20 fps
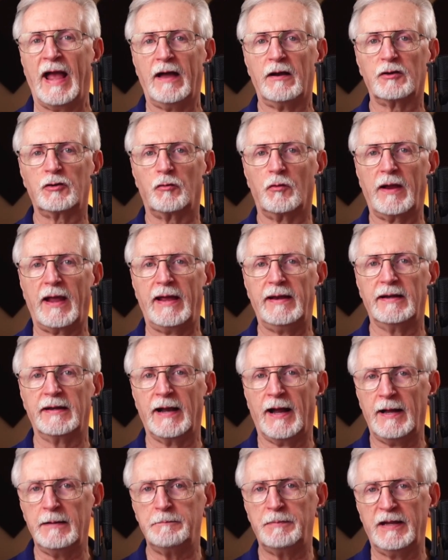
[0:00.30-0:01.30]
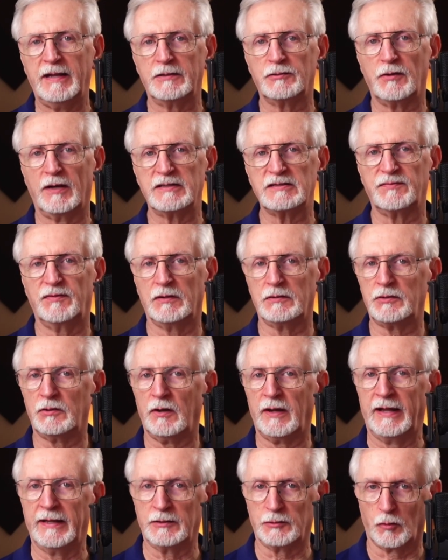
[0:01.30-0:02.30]
how to create an IP address
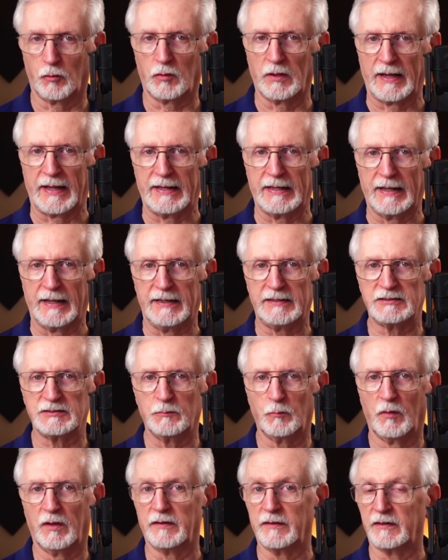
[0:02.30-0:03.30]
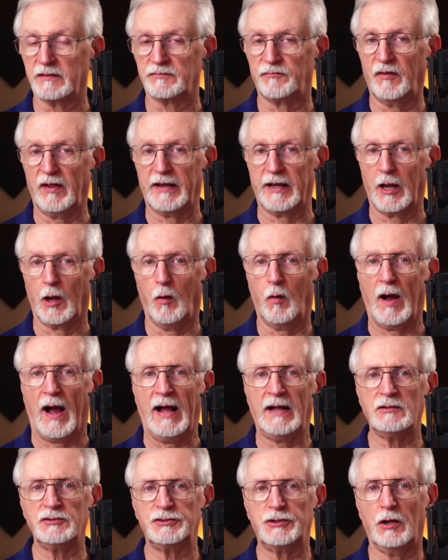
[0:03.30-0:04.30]
filter in Google Analytics? Well, in this video,
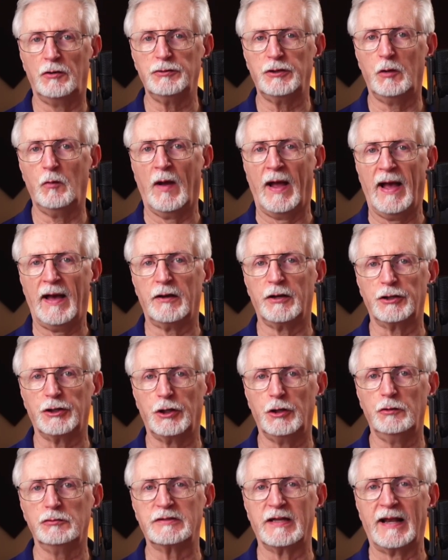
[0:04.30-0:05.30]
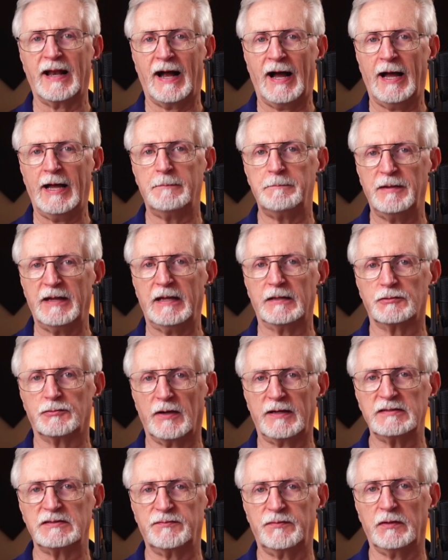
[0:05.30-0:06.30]
I'll show you how to use an IP
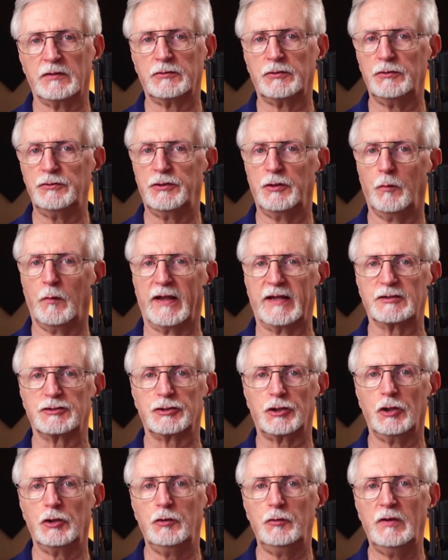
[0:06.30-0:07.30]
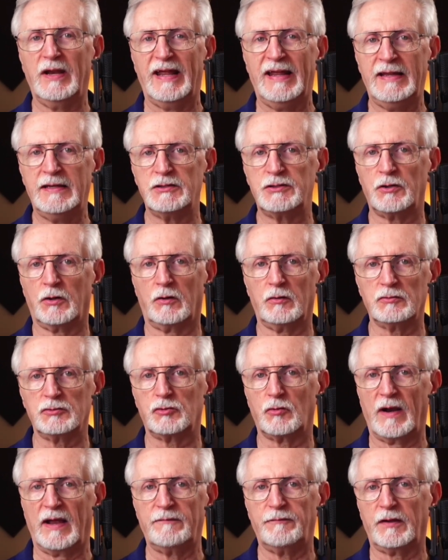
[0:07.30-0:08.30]
address filter to exclude internal
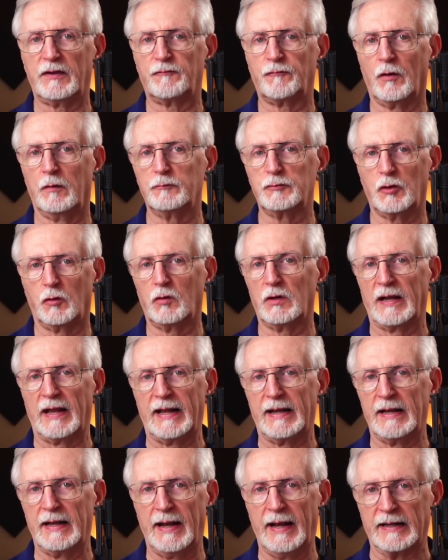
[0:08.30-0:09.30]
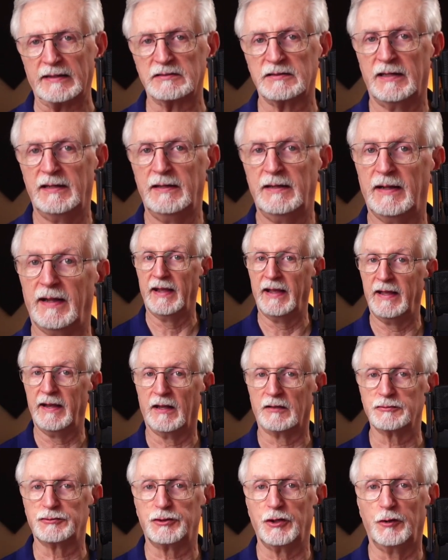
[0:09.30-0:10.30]
traffic from Google Analytics.
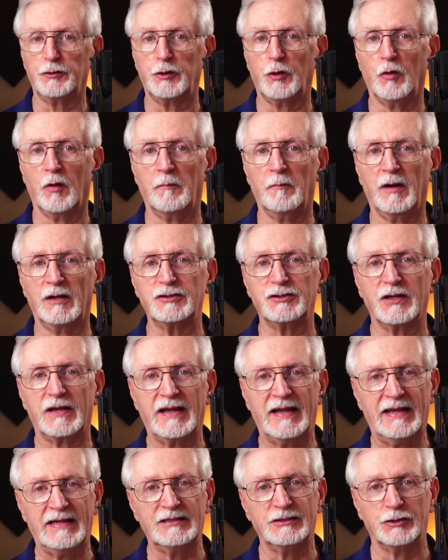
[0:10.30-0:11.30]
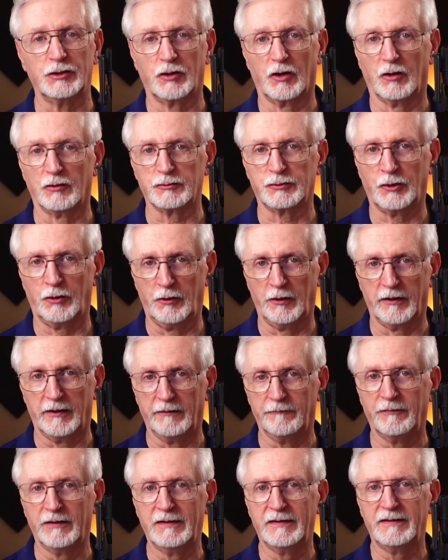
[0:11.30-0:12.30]
And I'll show you a much easier
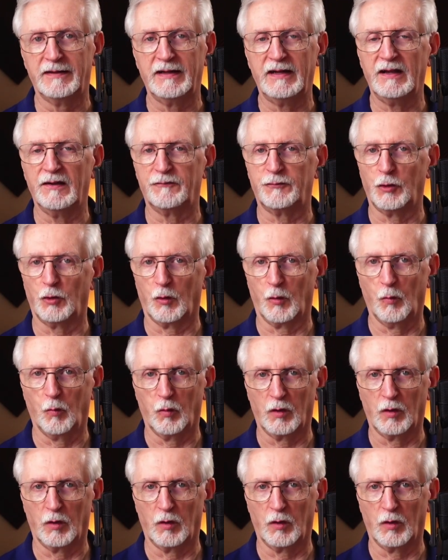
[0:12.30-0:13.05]
alternative if you're a